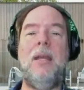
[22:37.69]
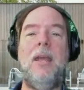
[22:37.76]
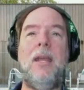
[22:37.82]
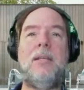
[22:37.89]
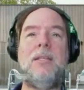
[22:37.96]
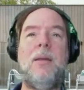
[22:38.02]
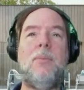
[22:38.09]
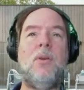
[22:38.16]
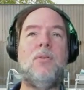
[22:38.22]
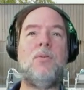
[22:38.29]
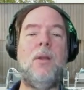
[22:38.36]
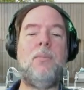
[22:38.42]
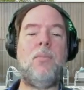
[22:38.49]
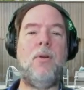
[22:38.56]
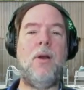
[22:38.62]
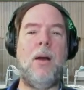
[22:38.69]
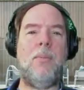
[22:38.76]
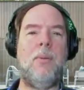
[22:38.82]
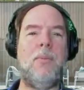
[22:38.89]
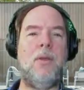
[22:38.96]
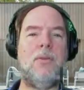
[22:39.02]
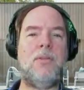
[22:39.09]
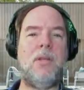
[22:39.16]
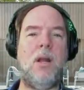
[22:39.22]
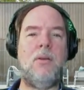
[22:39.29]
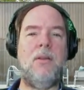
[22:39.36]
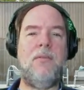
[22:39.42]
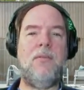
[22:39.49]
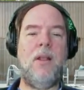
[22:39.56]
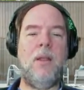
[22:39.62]
Except there's one problem. Those
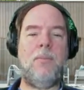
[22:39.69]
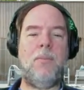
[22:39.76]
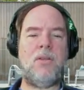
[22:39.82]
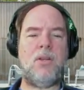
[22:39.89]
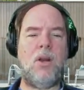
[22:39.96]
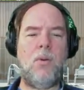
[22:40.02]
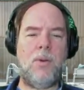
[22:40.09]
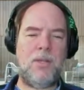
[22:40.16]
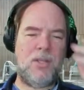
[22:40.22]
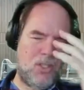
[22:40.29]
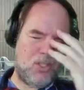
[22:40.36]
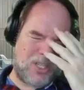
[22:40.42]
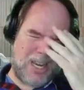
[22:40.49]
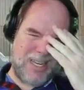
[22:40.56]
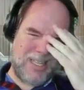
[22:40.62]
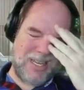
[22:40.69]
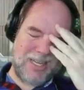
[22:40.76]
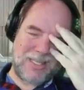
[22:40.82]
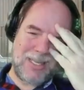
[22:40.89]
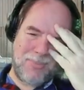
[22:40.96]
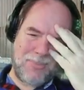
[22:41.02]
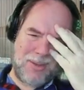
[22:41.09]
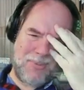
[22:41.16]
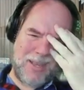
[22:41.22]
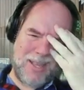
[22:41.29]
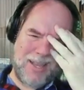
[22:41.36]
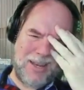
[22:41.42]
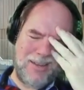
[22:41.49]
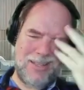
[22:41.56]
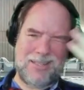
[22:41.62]
darn developers are always changing something
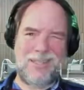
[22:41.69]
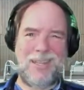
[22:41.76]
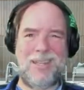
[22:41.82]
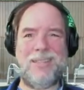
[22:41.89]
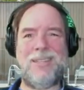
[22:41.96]
behind the scenes.